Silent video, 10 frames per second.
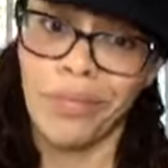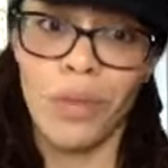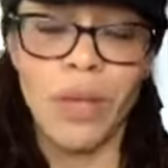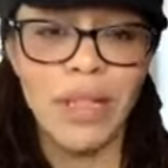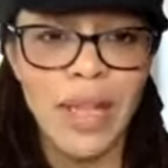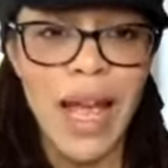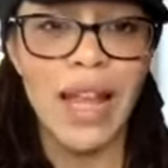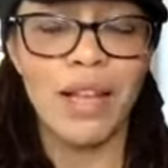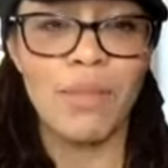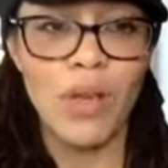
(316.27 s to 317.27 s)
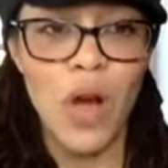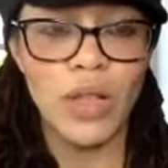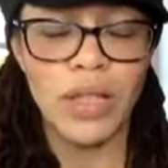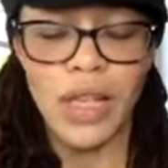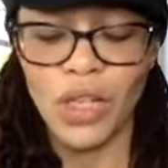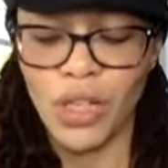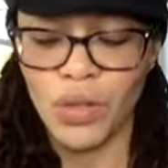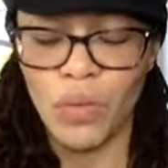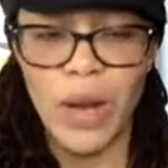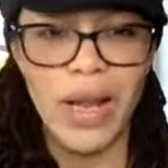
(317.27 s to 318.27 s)
Once again, it can be causing issues.
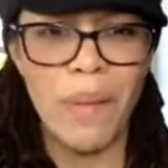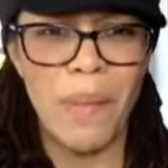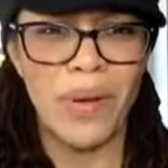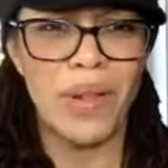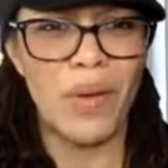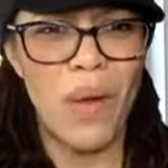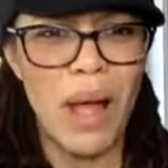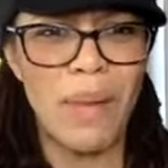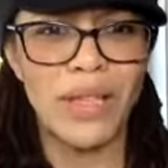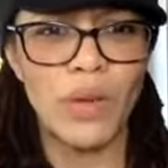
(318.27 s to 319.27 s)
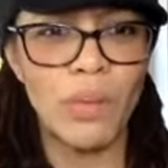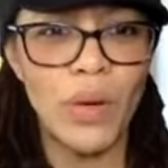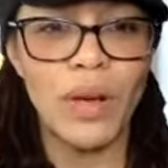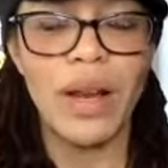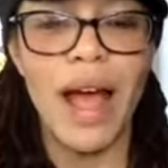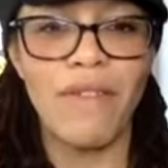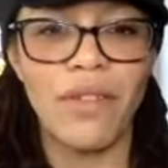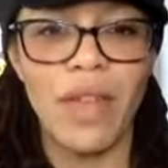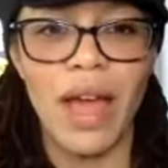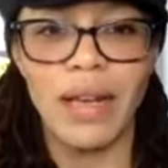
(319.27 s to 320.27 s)
You wake up and you're like, why am I so bloated after
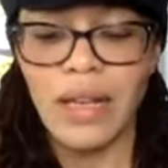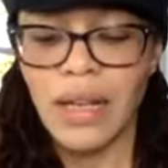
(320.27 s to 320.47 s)
that